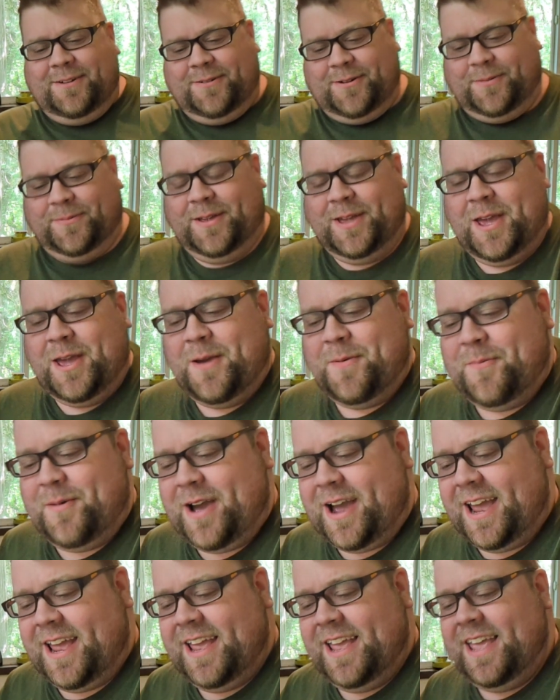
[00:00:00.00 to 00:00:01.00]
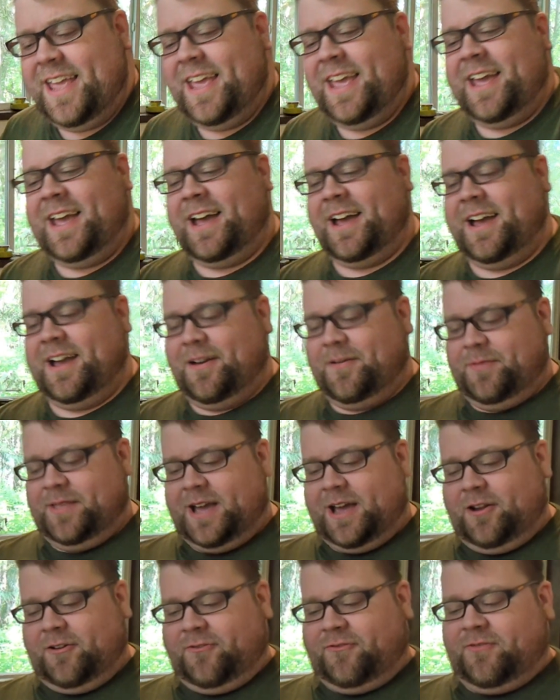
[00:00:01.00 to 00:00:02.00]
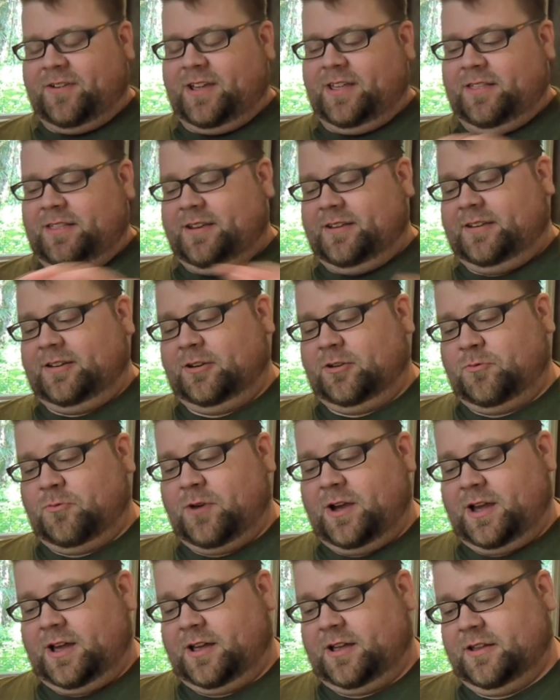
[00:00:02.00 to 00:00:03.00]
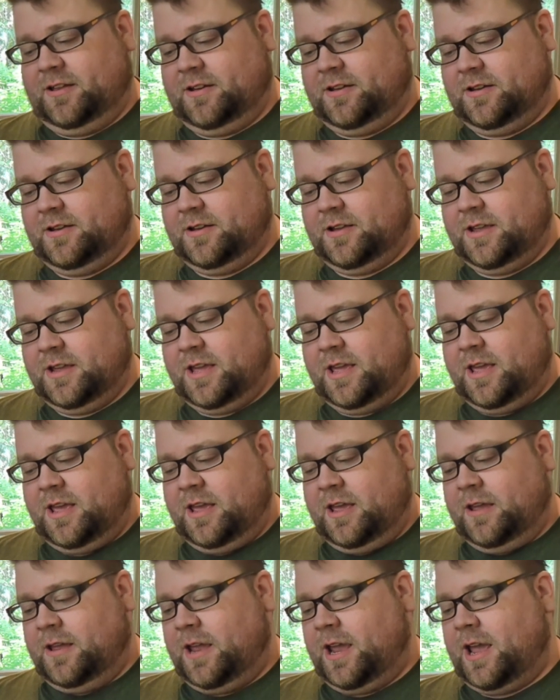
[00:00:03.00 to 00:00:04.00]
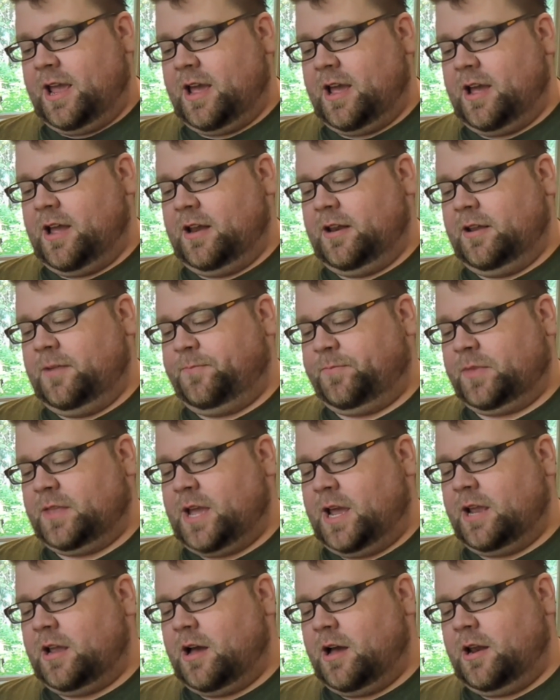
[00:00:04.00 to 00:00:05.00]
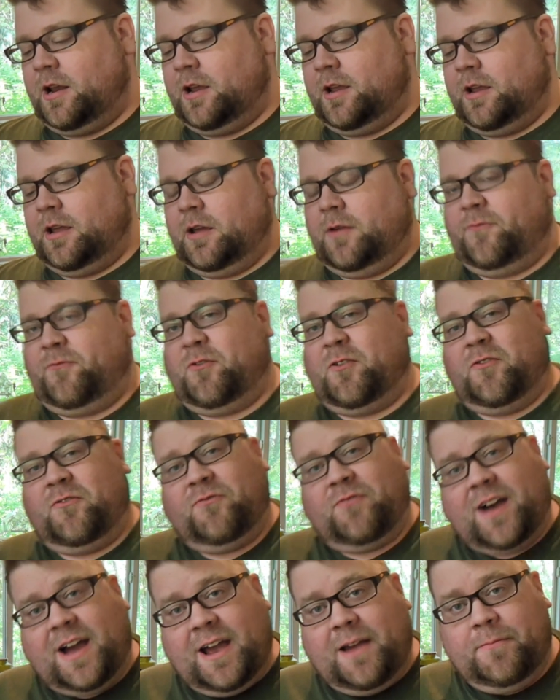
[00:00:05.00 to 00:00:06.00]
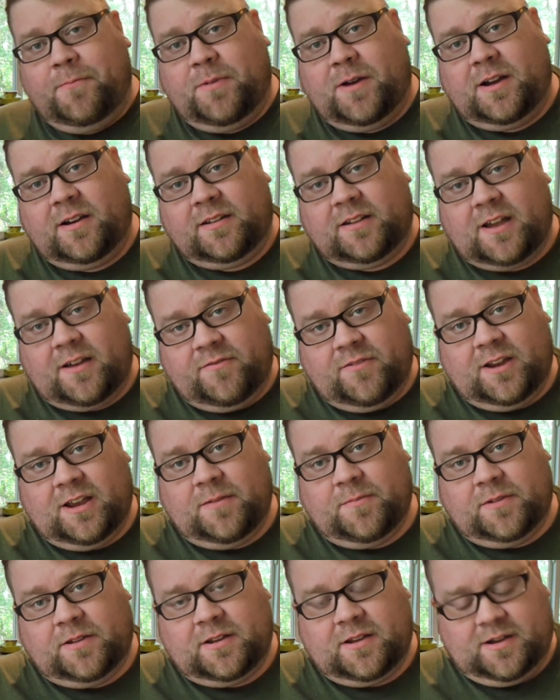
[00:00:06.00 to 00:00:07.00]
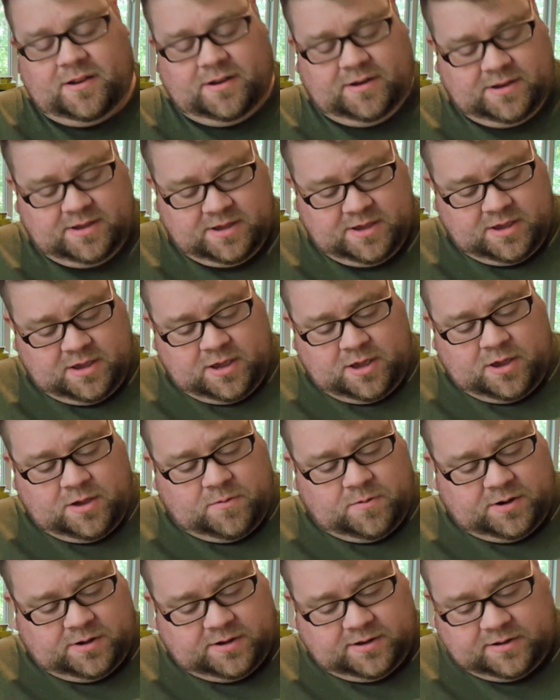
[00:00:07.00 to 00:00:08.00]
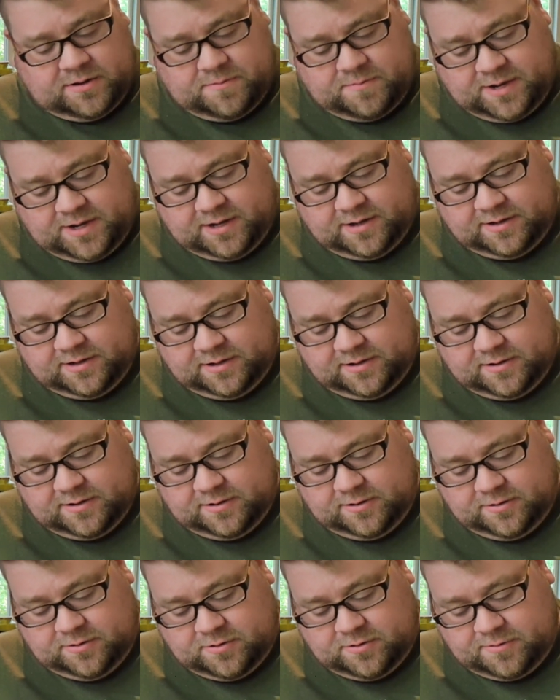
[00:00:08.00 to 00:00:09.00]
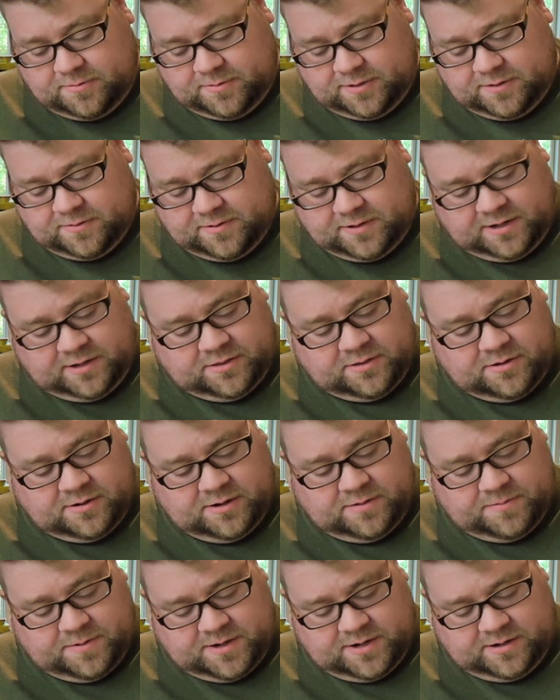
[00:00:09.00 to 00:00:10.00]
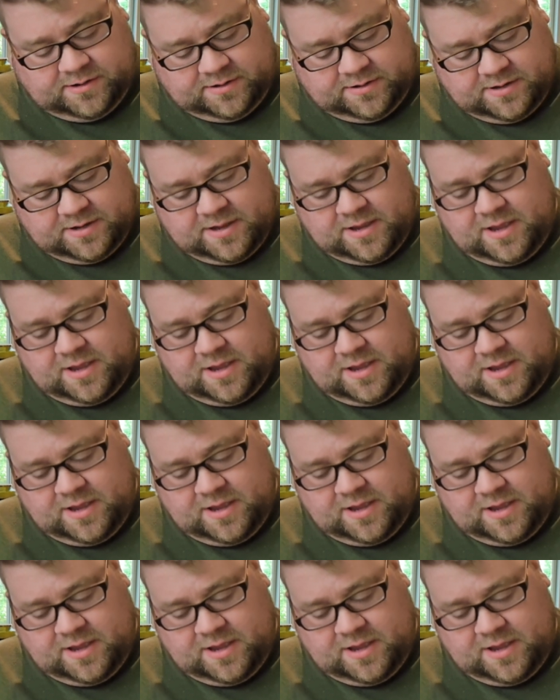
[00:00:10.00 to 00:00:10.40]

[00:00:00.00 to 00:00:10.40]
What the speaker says: room, but that'll fit this as well. And I got it for $5 off of Amazon, which is amazing because normally it was like $30.